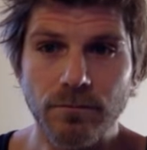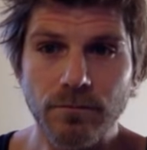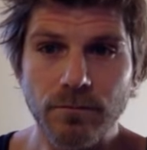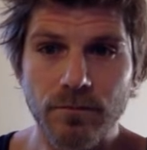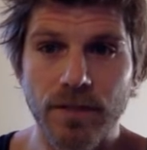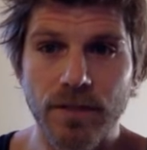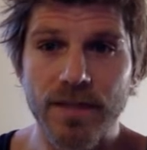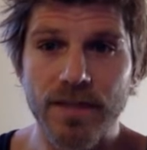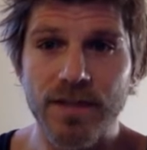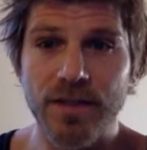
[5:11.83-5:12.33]

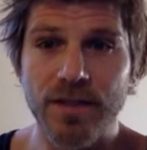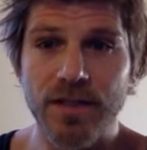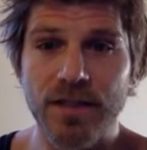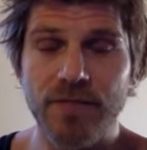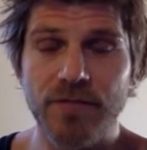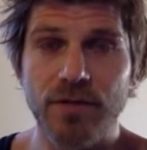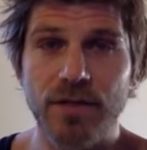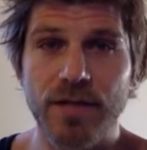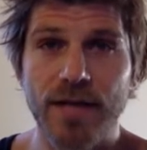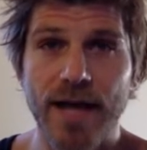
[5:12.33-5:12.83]
That's going to
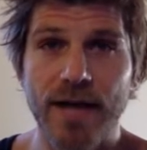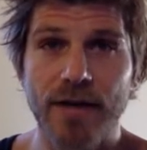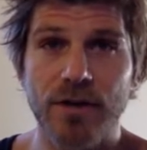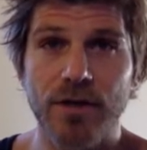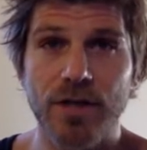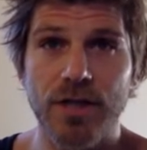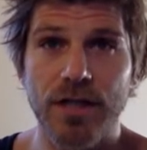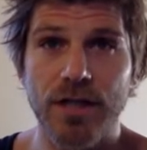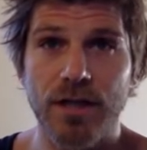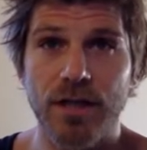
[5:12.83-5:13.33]
give you the
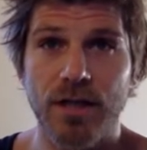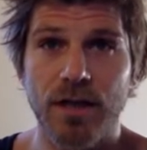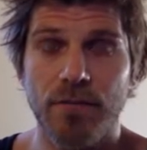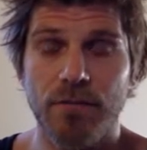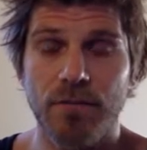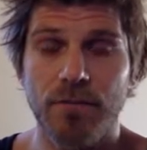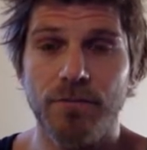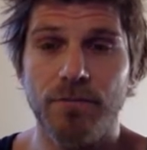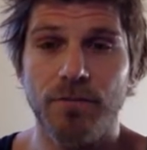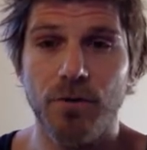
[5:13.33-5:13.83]
energy
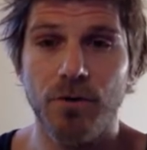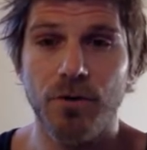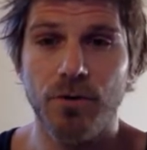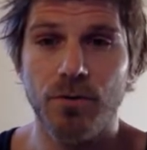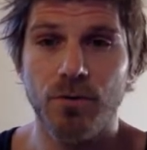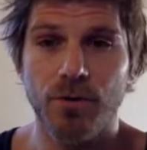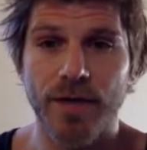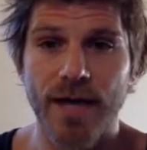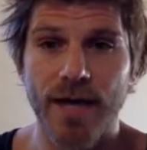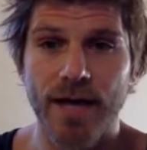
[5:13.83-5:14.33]
before your
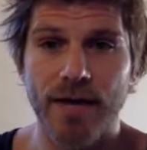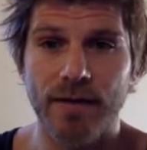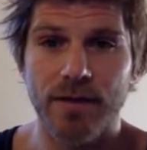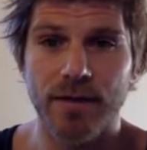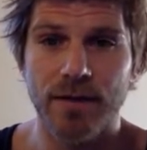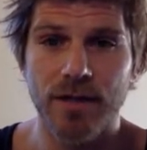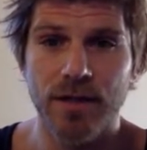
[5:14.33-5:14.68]
workout.